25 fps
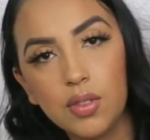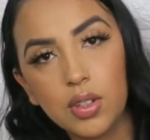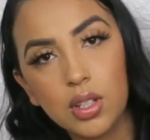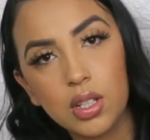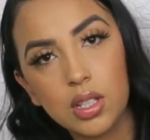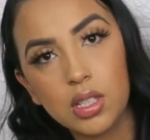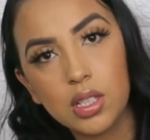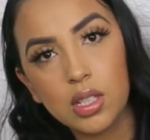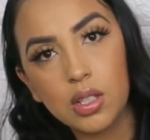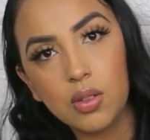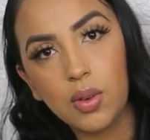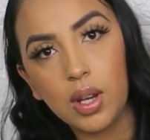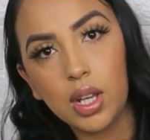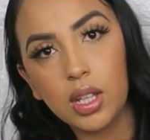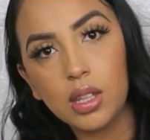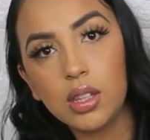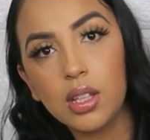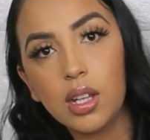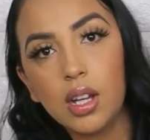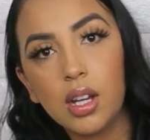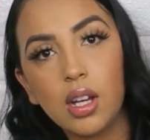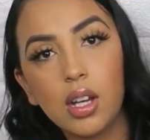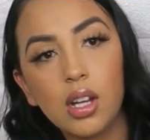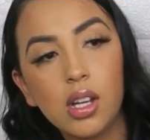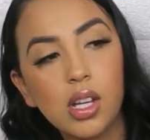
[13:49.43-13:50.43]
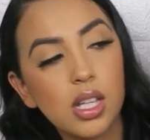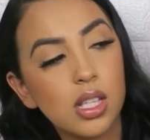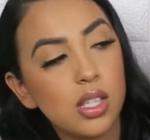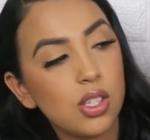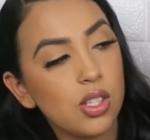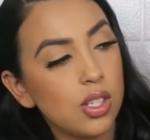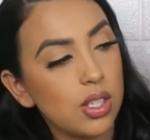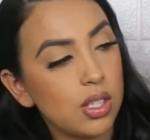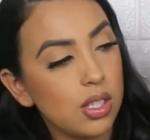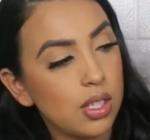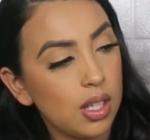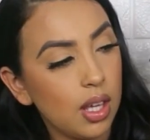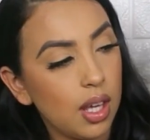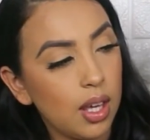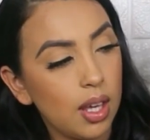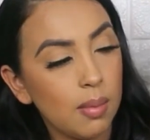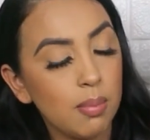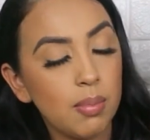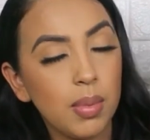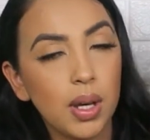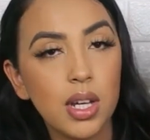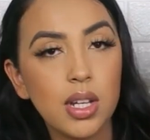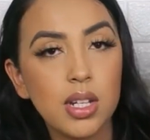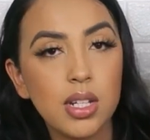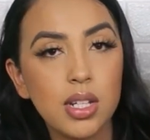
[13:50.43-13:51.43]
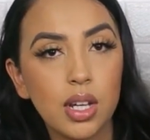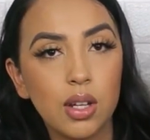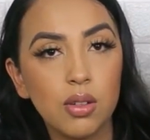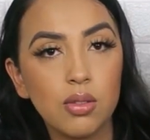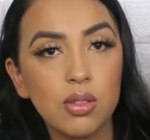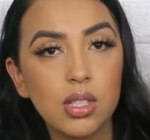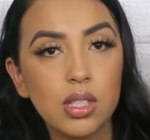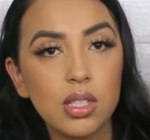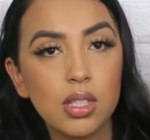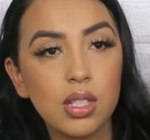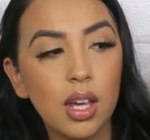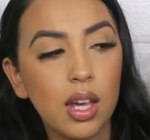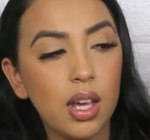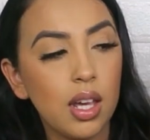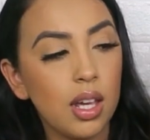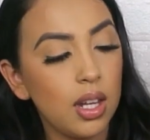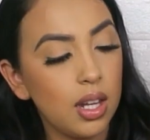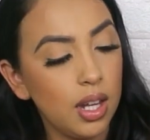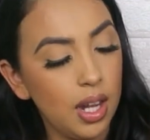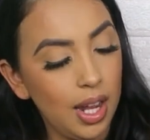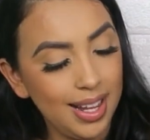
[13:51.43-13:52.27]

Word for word: You can see right there, it's just a button-down set.